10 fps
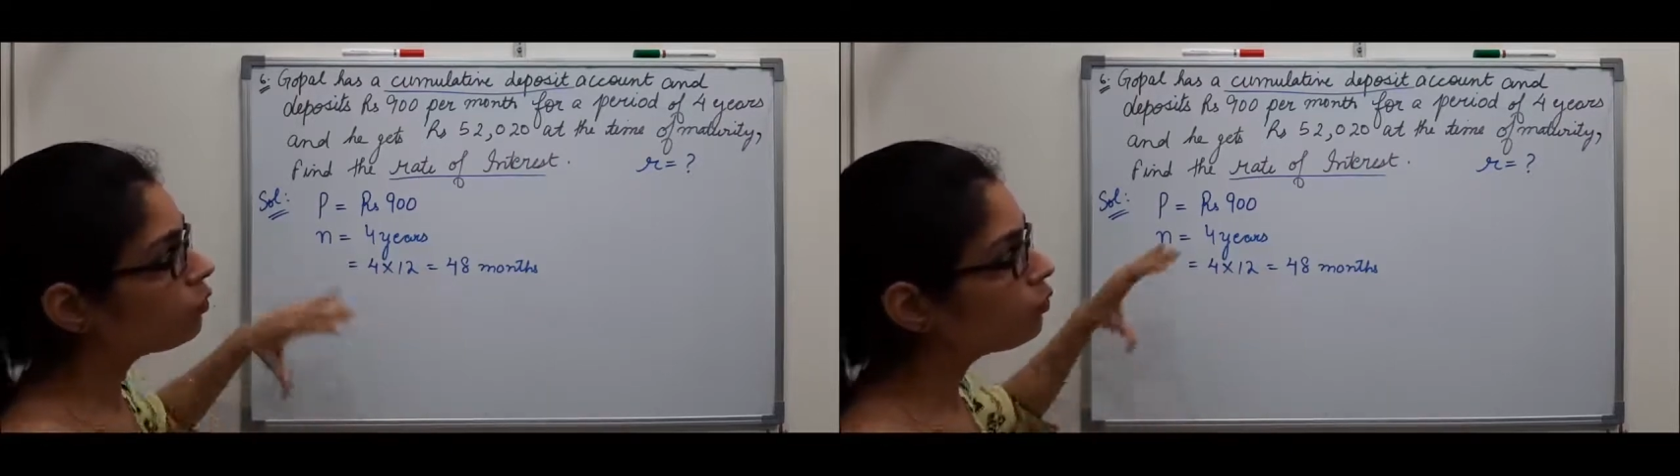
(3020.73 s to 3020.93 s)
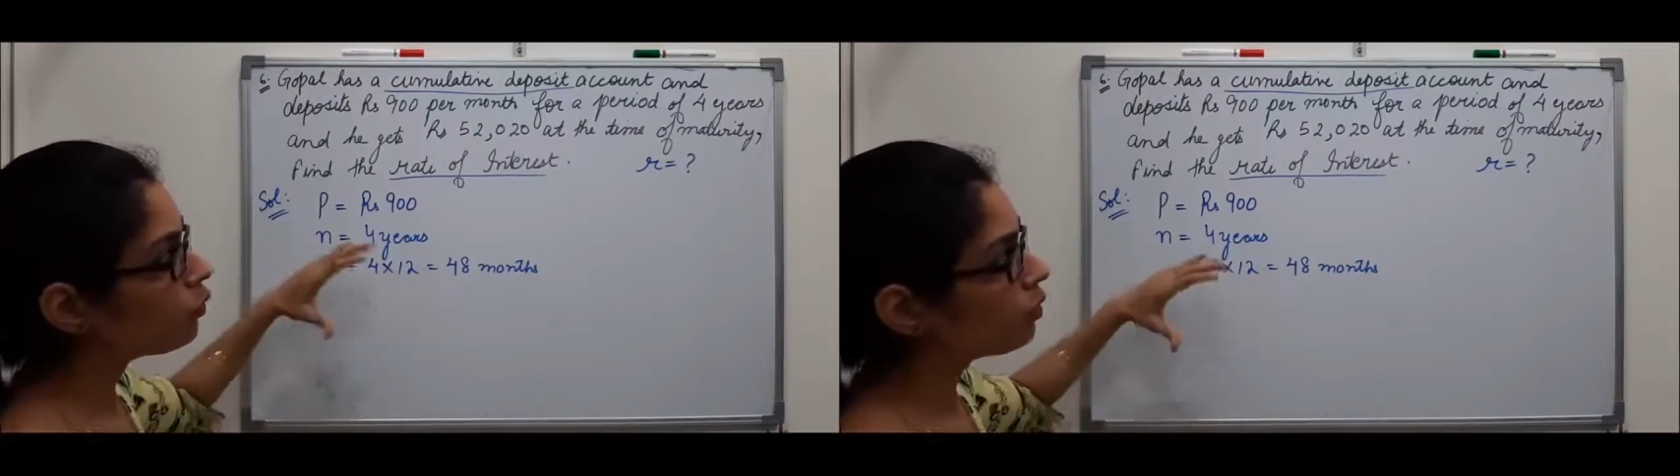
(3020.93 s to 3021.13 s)
to
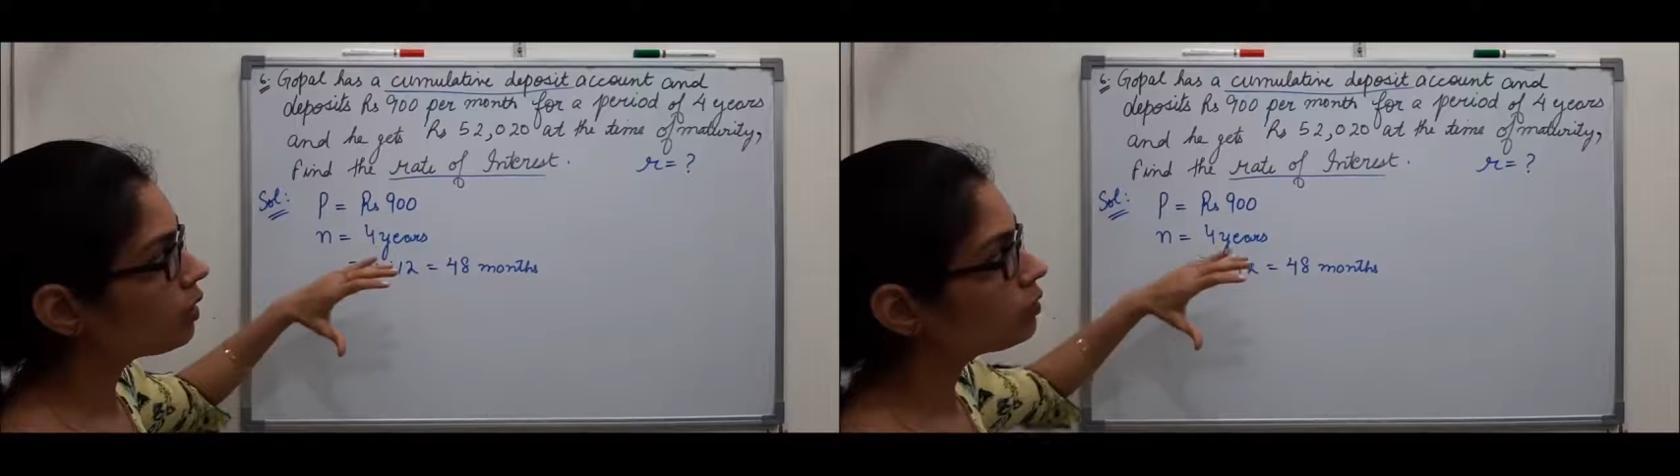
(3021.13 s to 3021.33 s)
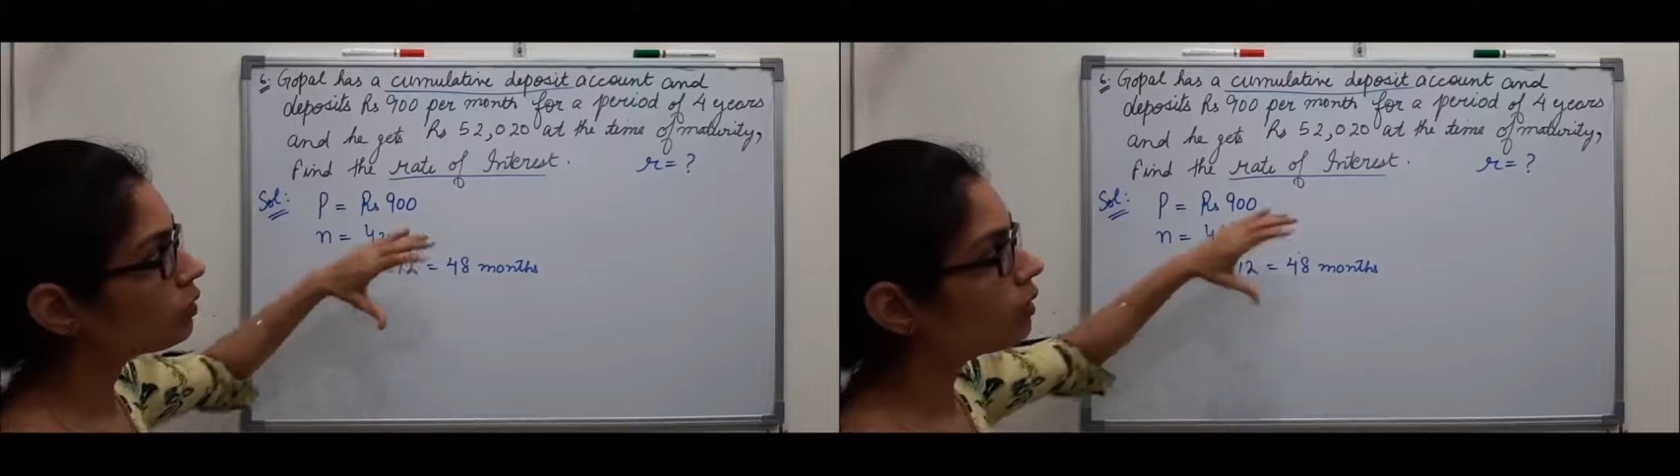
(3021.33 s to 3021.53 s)

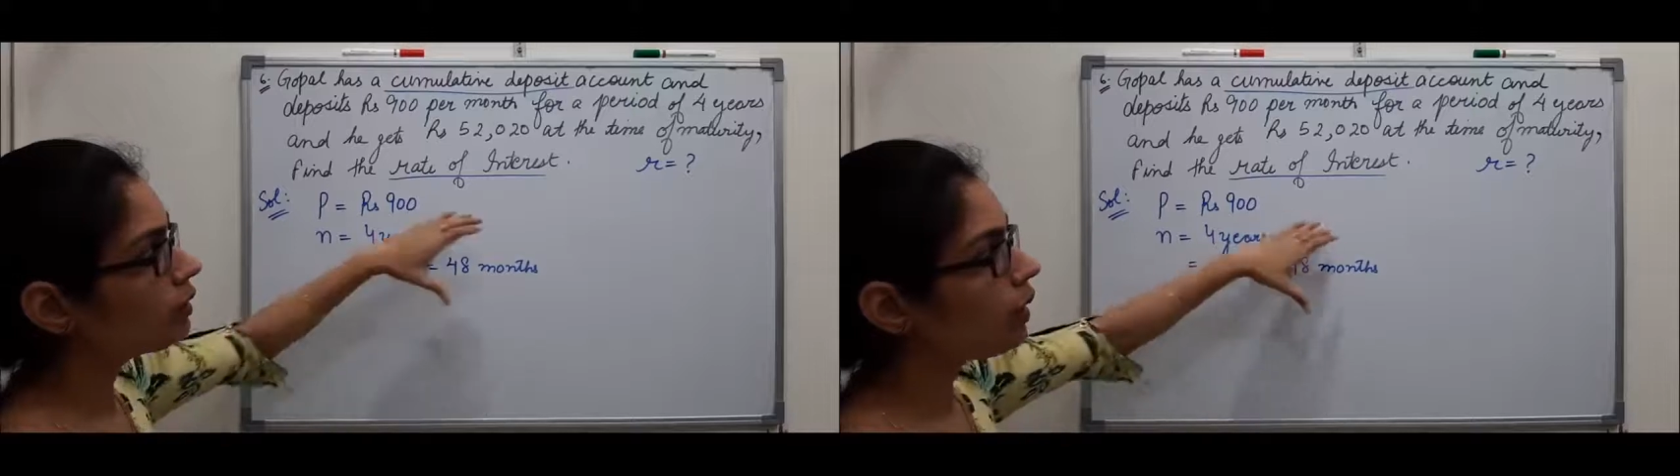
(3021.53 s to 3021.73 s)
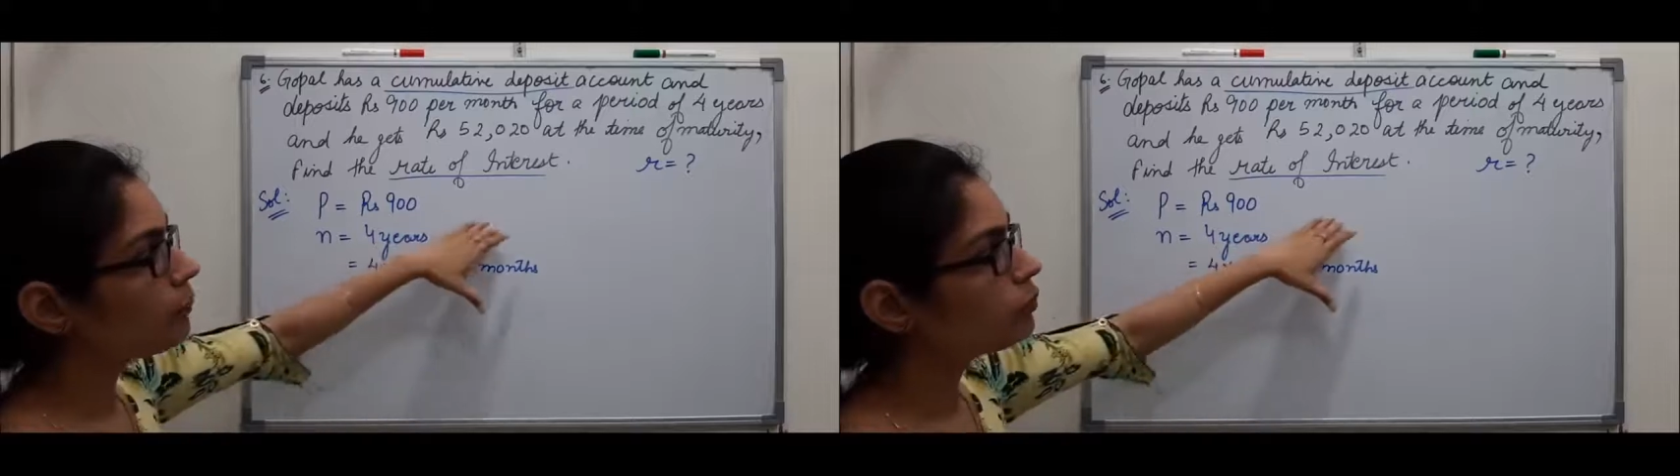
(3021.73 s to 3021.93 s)
focus on the
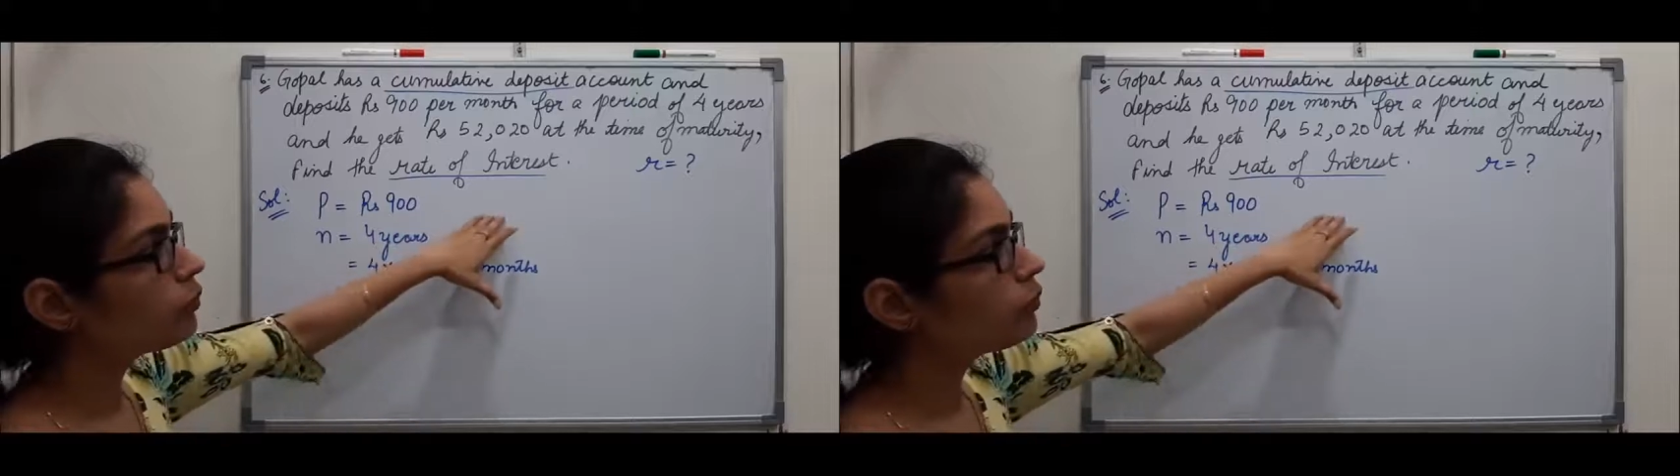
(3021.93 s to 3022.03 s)
terms